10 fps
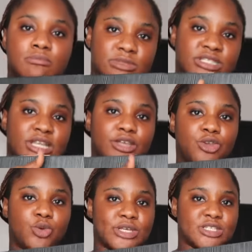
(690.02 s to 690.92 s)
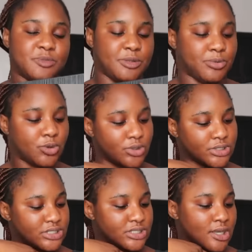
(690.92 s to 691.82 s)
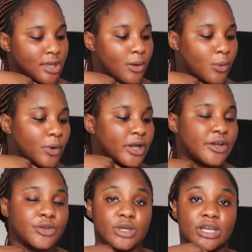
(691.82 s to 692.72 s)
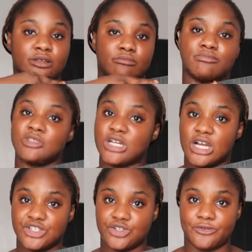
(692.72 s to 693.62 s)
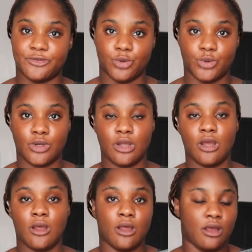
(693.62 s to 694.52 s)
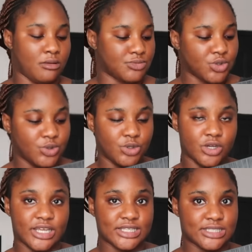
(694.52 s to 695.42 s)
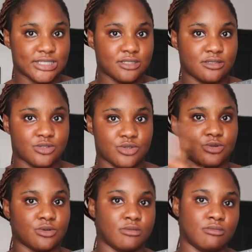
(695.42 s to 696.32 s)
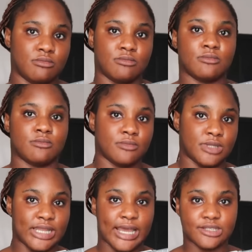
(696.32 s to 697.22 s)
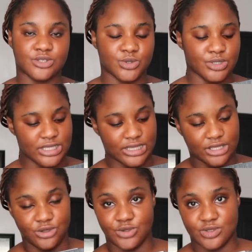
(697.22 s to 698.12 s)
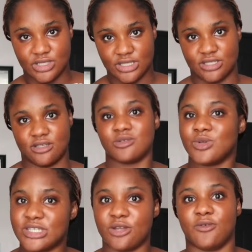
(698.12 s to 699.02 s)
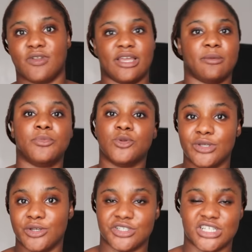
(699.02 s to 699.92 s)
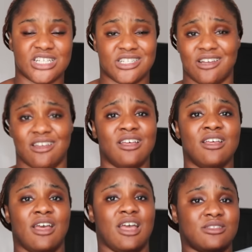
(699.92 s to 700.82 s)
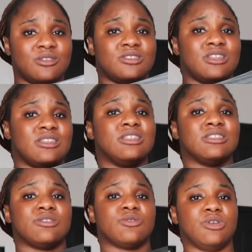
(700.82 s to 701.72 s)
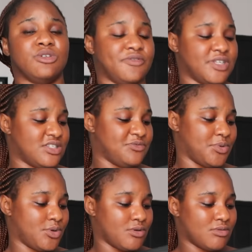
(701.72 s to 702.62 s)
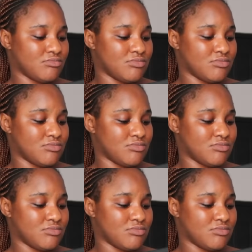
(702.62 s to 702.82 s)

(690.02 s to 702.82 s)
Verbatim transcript: these are usb ports where you can charge your phone um, so you connect it to light source and then you use this so instead of like pulling your charger i thought i think this is so innovative but